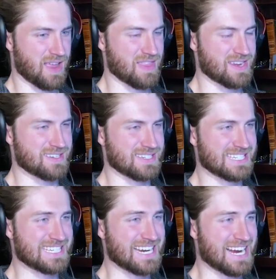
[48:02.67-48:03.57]
That is
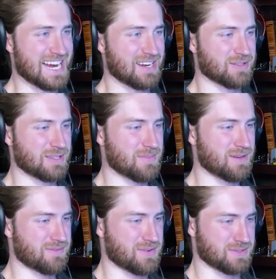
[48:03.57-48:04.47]
entirely my
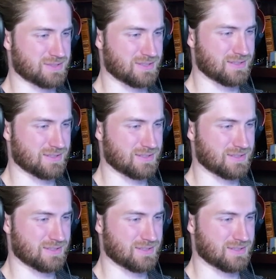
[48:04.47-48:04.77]
fault.